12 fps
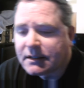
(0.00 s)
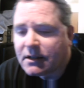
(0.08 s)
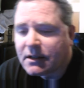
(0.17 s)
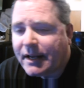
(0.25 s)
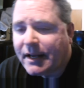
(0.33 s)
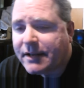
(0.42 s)

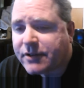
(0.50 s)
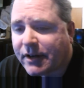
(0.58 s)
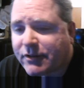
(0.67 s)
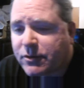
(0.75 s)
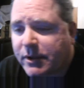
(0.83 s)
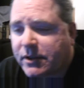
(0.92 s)
All right,
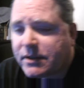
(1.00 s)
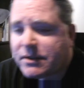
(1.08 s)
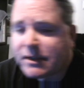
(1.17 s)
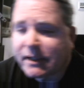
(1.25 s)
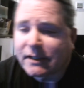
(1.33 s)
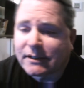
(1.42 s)
Travis Wayne
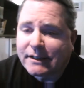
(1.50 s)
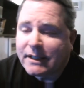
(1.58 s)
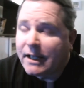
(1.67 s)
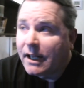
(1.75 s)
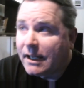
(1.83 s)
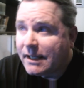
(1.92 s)
Goodsell.
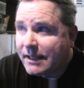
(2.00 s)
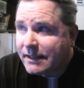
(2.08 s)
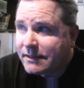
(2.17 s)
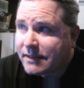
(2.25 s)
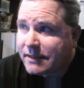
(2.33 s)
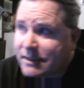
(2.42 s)

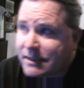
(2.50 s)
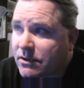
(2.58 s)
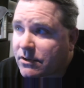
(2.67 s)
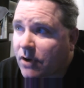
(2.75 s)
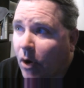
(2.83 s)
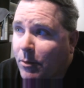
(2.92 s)
Uh,
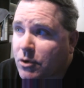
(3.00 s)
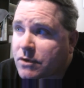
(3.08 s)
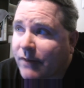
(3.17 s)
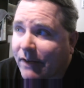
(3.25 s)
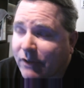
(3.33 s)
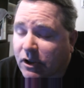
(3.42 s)
it's almost
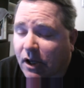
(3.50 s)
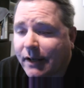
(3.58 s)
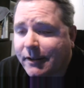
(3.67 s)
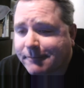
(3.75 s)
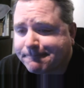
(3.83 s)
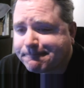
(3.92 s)
5
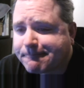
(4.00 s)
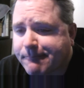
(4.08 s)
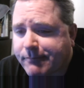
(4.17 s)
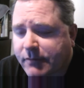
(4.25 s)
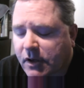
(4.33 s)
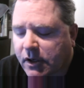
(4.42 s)
o'clock
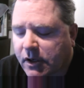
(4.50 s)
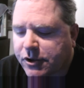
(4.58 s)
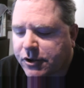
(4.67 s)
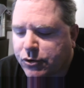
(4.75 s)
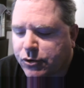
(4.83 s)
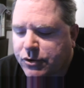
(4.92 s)
here
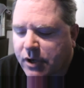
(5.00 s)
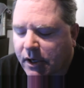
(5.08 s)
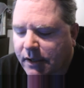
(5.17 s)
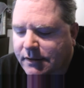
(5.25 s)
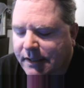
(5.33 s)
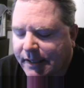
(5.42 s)
in
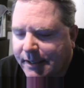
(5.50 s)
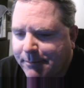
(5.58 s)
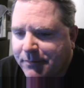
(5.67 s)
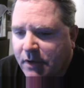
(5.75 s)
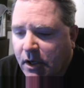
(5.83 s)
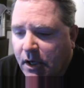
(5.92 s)
Utah time.
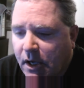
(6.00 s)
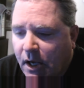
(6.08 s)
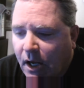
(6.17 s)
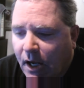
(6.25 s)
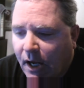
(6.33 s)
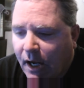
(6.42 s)

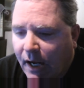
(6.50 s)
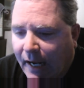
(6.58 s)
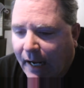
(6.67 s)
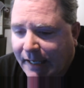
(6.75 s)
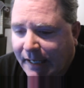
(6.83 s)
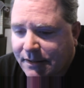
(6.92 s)

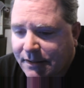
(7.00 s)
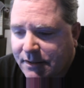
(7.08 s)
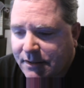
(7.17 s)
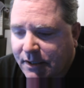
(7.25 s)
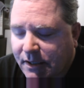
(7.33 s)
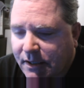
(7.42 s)
And
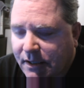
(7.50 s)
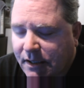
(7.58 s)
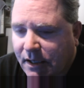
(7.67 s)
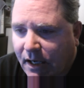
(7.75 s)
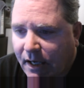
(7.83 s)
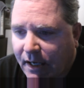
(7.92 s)

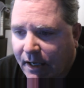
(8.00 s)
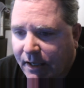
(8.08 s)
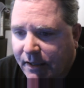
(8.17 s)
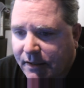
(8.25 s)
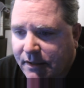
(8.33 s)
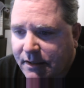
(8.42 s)

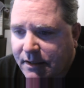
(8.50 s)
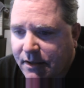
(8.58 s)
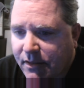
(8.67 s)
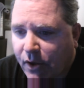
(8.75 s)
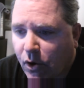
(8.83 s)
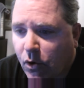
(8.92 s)

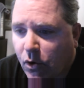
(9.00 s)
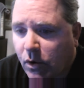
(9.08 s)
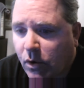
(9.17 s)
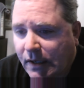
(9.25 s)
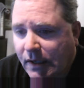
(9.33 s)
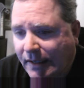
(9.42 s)
uh,
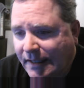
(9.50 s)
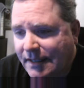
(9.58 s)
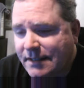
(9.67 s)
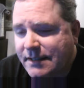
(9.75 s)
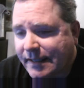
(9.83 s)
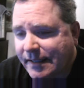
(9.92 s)

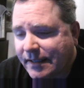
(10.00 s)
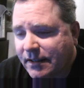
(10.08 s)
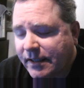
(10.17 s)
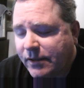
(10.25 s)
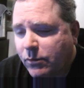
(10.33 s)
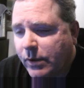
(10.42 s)
though
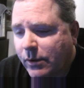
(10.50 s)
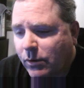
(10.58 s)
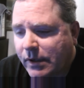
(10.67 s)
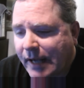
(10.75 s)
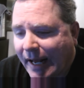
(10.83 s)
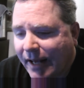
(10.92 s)
technically we
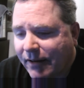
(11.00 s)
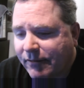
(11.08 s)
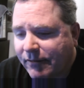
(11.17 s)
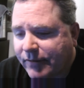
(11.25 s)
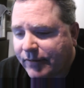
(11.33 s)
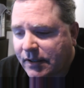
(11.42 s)
would
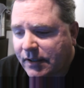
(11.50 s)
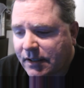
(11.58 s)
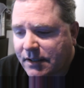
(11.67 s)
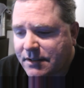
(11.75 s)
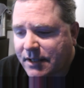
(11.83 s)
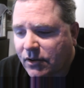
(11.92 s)
have
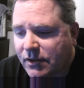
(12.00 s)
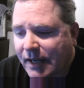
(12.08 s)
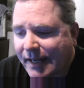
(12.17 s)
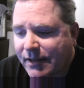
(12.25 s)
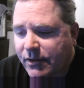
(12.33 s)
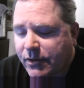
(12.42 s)
until
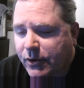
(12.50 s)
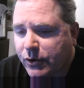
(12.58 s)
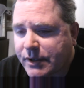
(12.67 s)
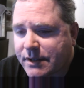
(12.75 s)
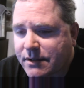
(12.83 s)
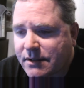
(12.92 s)

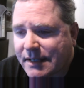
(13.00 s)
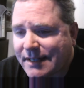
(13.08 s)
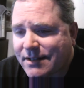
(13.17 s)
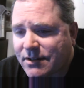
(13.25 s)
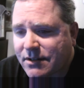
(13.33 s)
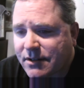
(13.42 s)

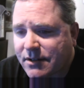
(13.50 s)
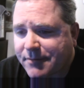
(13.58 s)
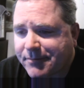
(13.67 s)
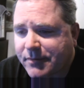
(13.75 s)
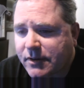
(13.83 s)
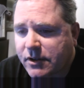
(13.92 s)

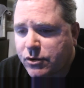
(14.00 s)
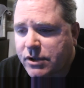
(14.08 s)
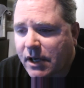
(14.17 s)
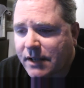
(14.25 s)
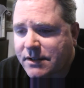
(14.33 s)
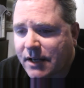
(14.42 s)
9.36
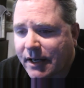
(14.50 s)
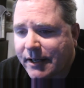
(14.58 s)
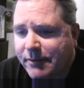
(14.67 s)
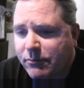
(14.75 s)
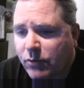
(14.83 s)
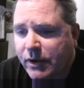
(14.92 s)
Utah
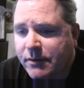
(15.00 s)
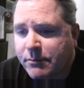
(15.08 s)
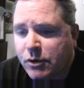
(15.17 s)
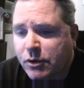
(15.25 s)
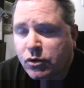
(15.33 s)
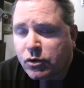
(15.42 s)
time when the
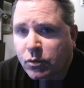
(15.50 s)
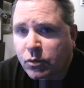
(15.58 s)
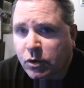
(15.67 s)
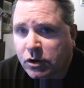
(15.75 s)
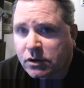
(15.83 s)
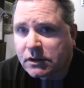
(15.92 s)
moon
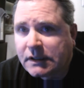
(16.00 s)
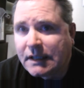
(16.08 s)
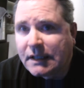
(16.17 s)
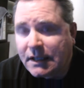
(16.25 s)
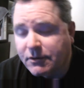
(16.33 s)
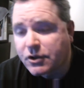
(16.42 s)
will,
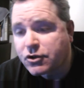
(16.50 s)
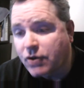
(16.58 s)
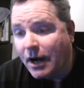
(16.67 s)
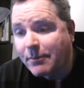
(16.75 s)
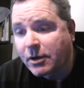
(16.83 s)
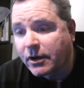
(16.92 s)
the
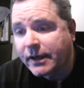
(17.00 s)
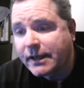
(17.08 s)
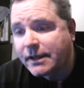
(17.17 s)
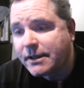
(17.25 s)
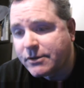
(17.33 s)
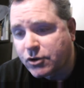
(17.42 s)

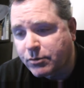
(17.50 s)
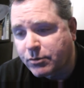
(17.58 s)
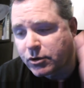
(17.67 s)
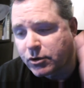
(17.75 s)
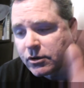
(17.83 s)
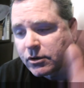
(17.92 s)
strawberry
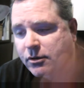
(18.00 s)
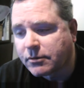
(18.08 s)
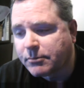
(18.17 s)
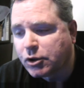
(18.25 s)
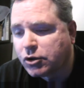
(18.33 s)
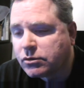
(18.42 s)
super
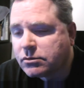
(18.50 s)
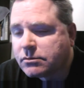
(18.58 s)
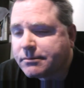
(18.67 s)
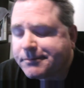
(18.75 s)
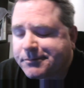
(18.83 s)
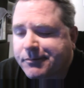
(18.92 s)
moon
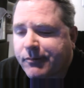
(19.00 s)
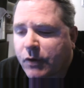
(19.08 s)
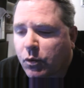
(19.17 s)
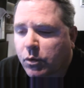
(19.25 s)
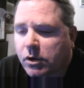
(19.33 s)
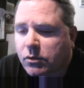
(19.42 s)

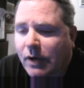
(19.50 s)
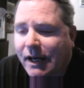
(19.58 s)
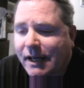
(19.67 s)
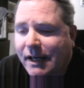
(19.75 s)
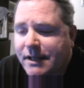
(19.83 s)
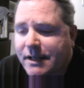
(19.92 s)
will
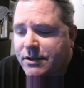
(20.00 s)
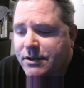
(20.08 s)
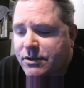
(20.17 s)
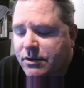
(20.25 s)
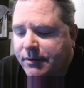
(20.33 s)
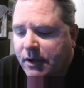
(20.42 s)

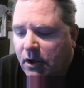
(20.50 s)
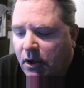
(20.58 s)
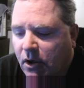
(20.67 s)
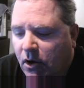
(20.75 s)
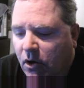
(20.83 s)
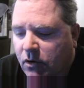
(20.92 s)
rise
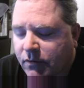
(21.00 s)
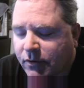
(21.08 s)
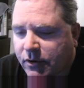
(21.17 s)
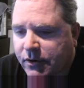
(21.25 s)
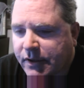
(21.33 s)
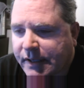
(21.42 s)

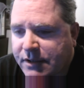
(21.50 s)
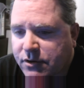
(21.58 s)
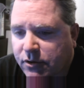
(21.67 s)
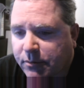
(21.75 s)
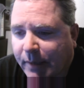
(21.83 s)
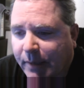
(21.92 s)
over the
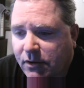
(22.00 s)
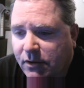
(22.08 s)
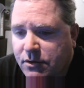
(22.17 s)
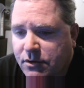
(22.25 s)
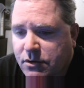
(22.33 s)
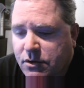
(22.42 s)
eastern
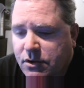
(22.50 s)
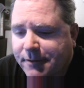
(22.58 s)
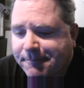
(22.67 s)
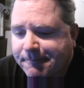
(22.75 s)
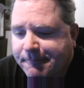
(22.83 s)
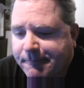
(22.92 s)
mountains.
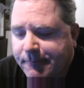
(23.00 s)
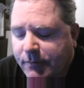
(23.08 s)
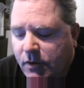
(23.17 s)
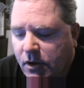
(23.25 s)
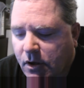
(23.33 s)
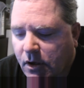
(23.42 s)

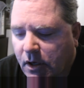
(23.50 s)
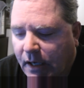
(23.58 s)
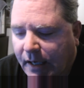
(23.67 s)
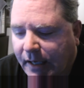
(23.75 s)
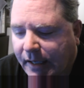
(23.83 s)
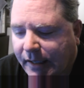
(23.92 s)

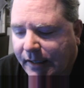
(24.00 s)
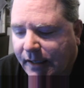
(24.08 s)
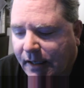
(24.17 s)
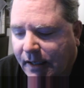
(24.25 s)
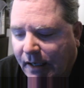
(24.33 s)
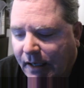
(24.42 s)
Uh,
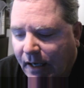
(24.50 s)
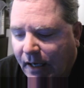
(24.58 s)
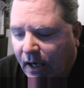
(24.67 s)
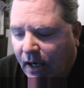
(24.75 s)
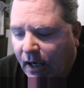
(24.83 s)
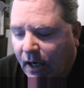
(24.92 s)

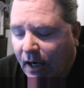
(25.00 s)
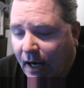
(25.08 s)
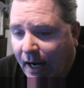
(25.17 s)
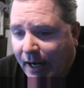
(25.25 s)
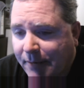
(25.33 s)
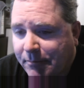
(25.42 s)

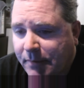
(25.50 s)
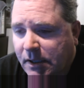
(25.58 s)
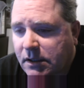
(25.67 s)
I'm,